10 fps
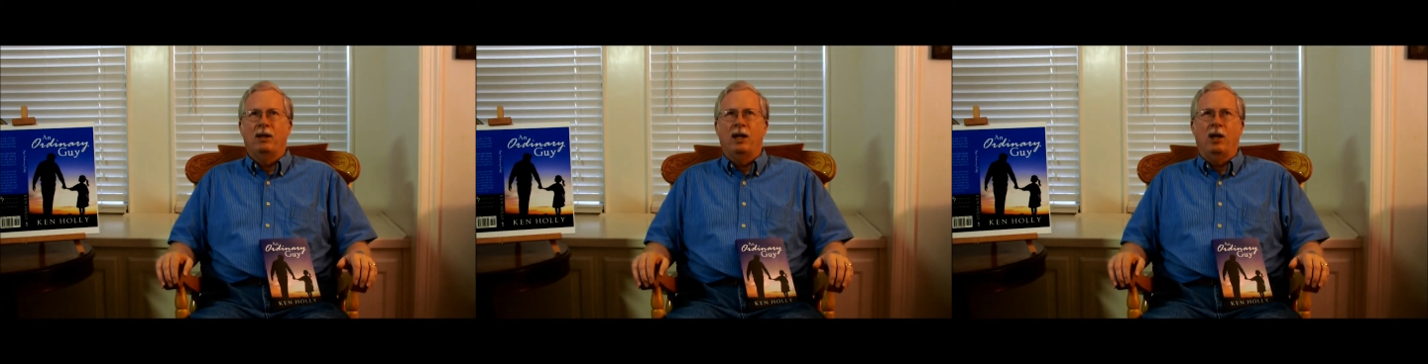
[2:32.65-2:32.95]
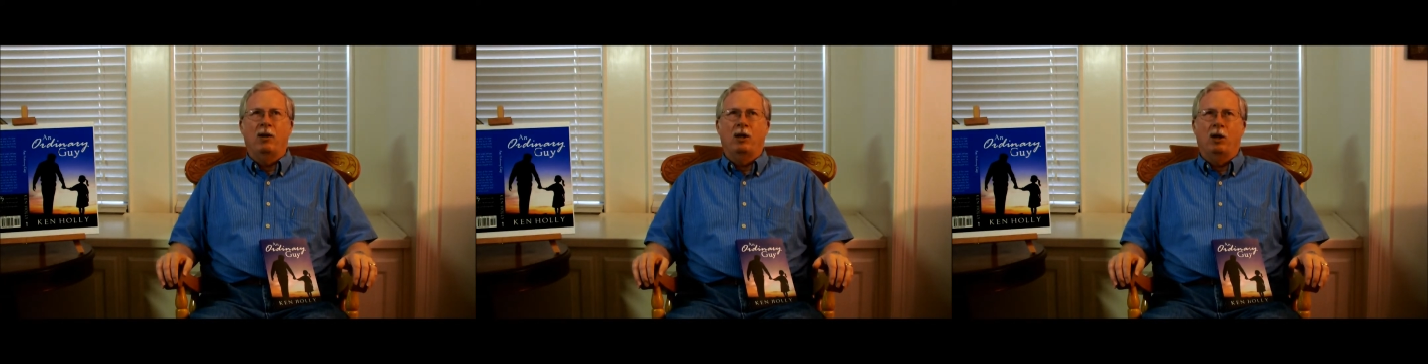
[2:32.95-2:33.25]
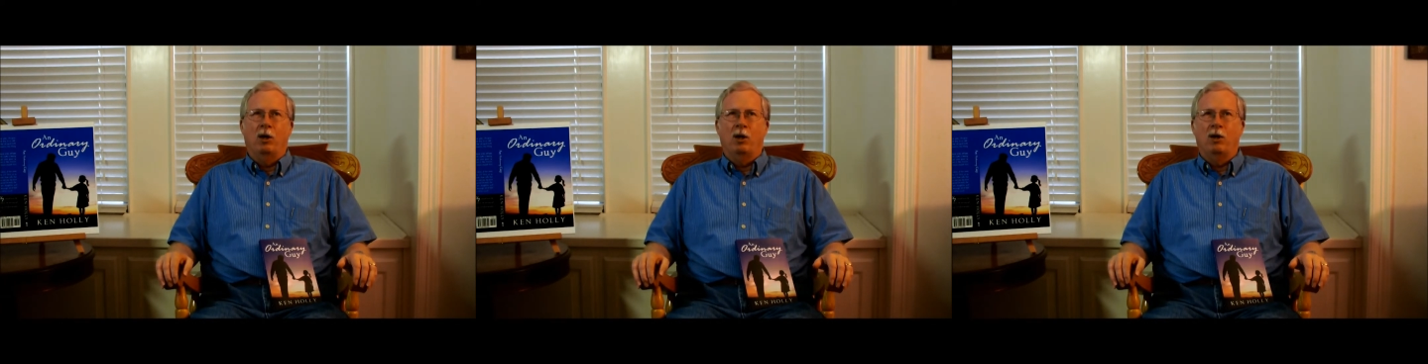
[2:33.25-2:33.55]
down the
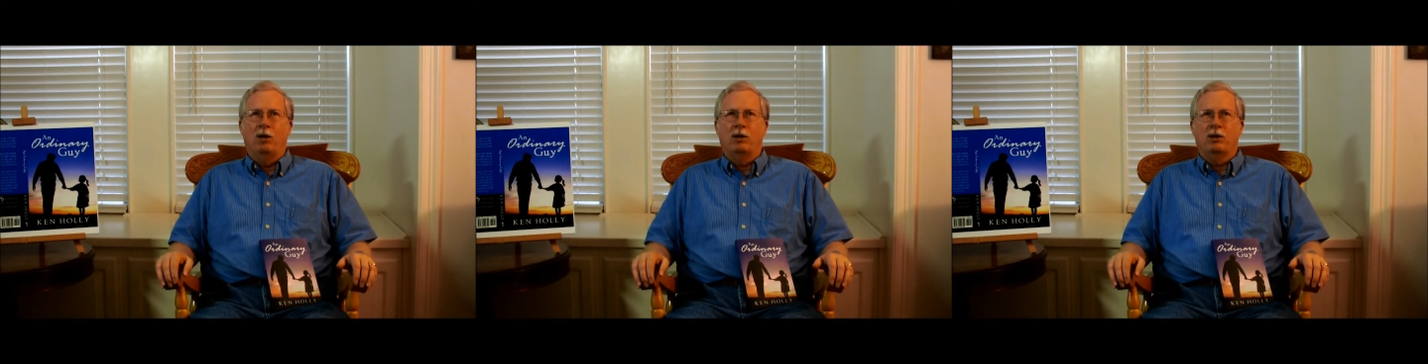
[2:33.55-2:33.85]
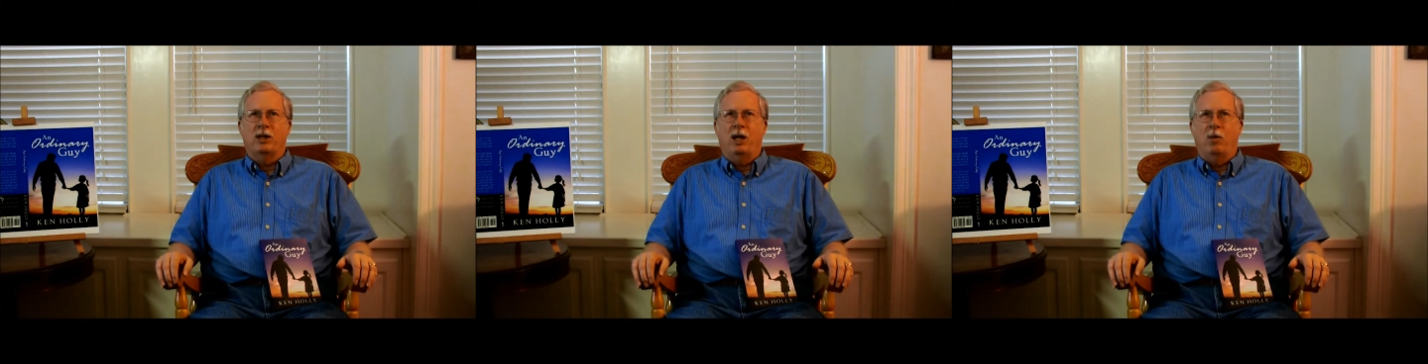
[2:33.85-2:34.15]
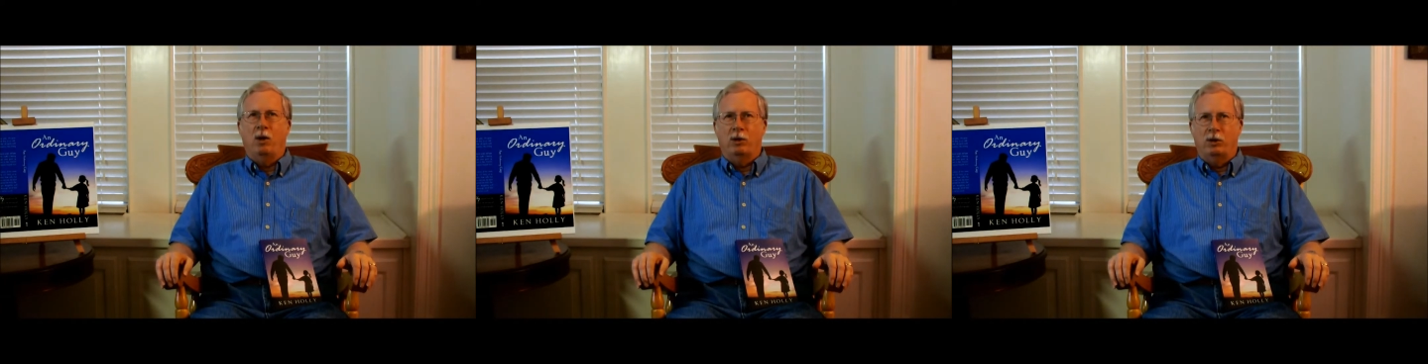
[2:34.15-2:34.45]
long
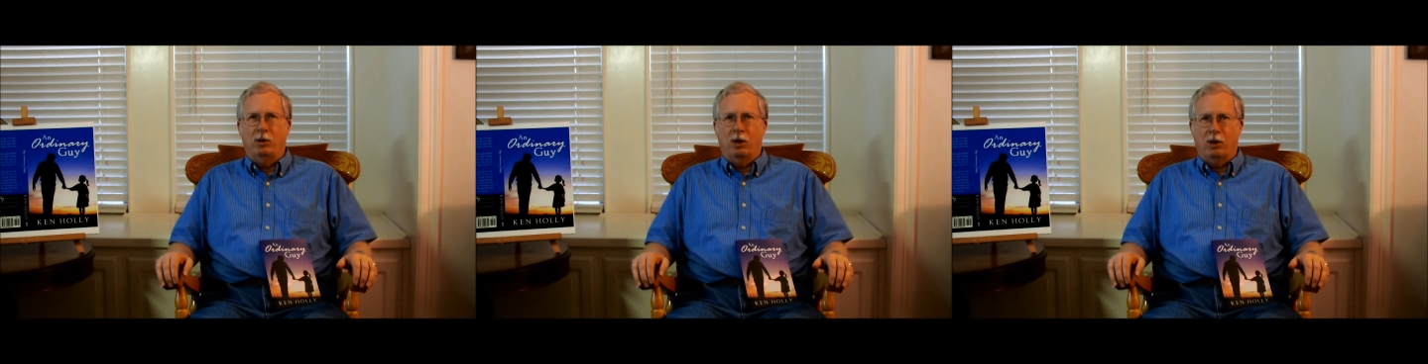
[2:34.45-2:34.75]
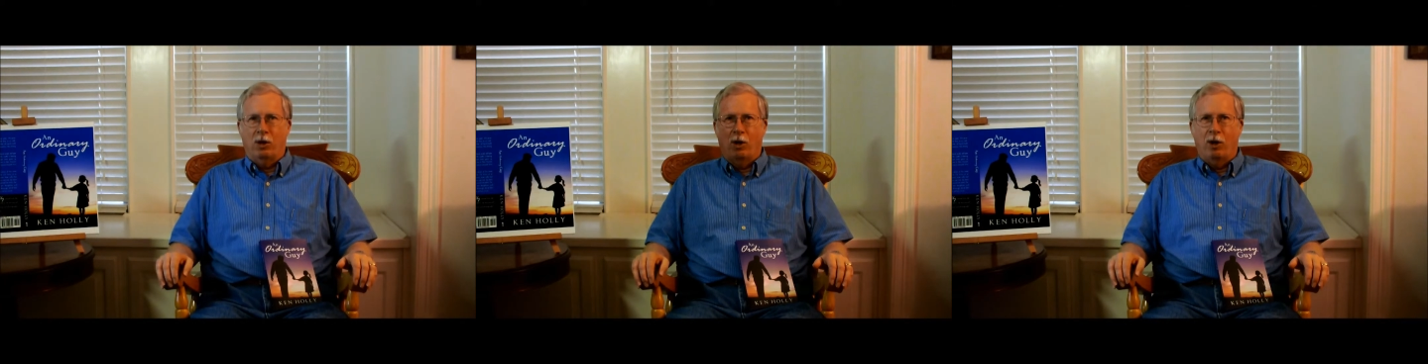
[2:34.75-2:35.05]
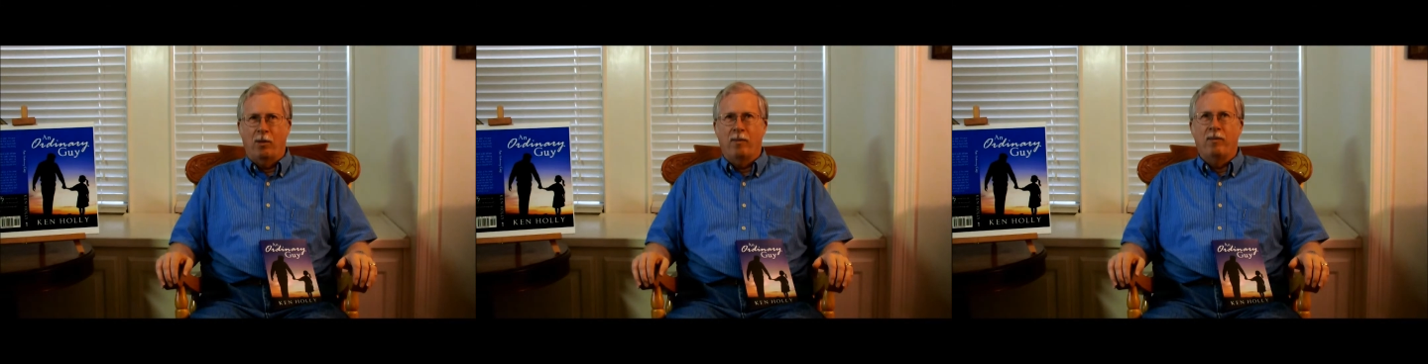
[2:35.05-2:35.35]
sidewalk to our car.